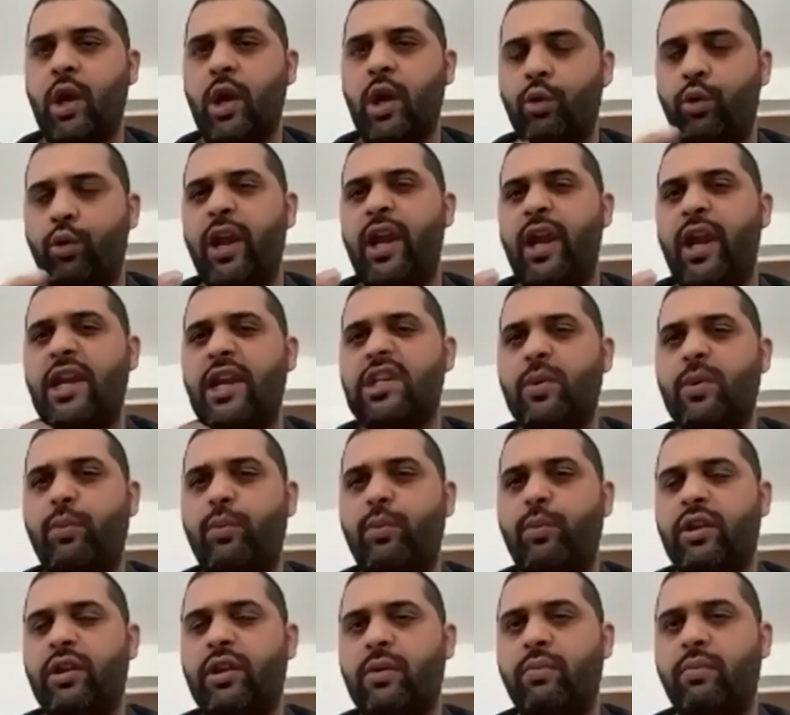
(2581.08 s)

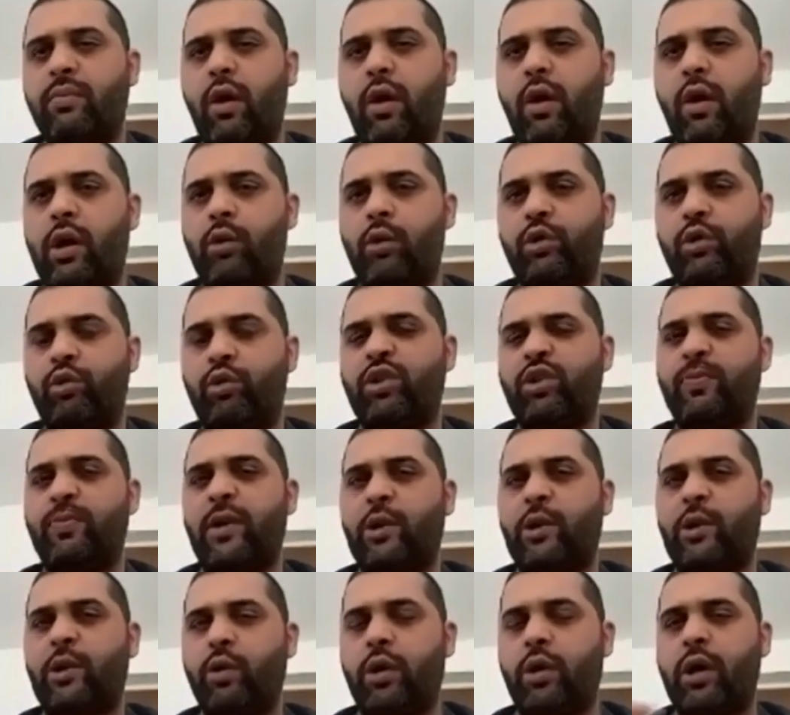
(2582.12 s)
reinterpret the model with
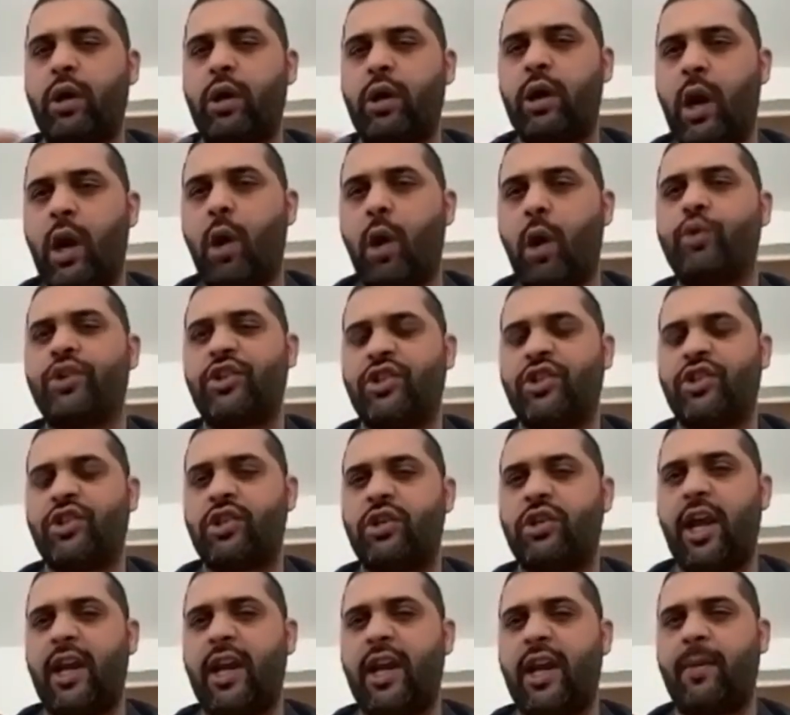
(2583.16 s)
respect to a
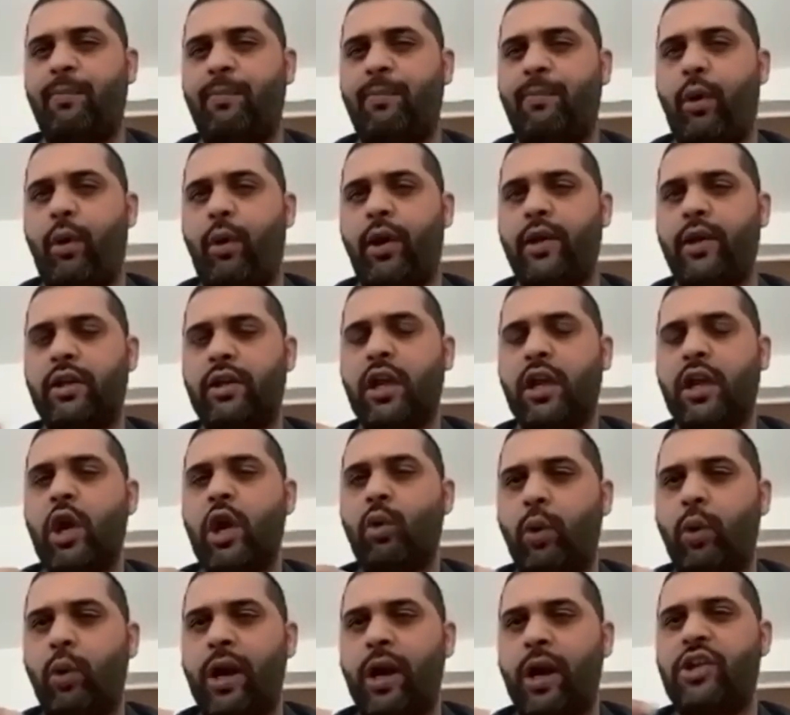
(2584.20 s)
closest data point
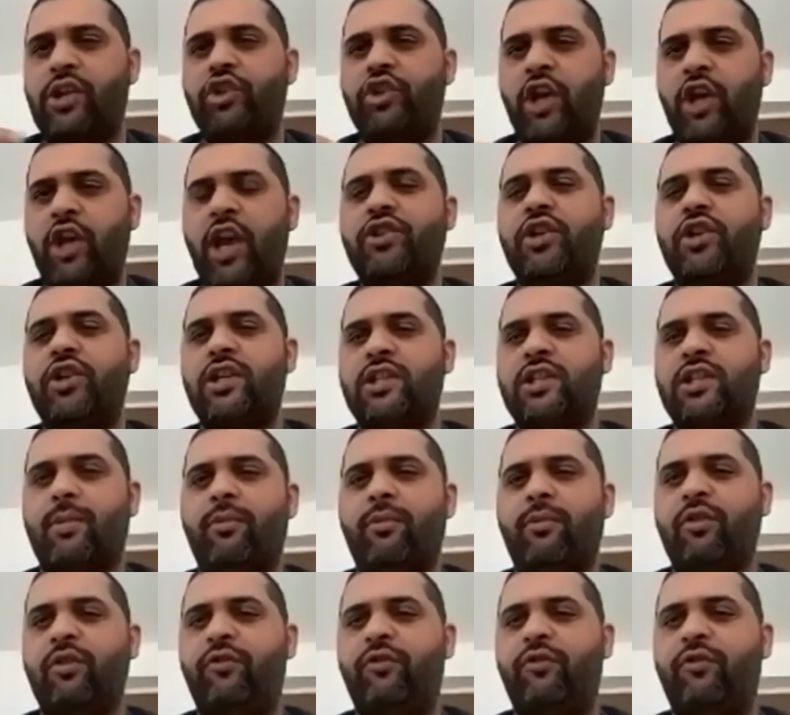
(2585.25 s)
while changing
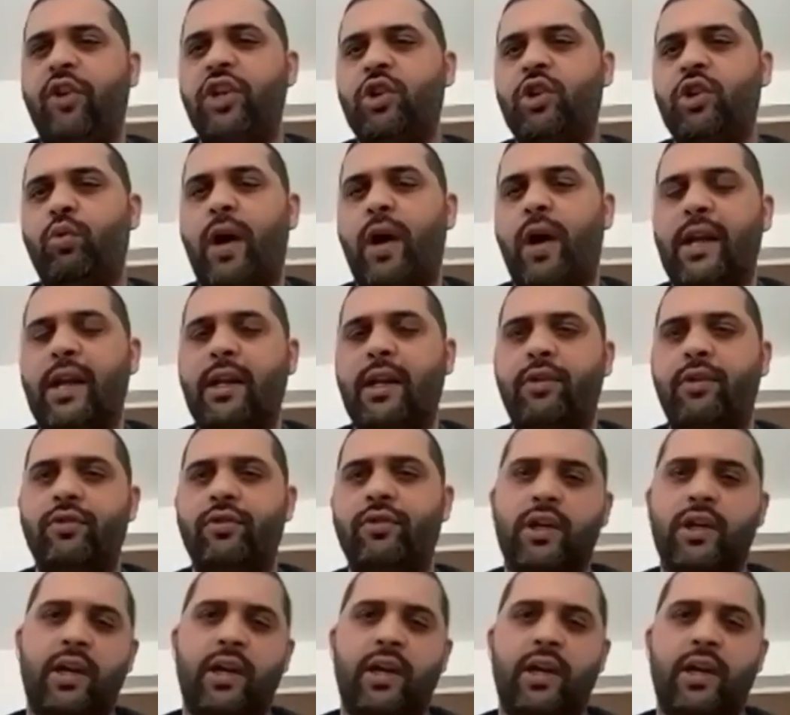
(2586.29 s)
some of the feature values.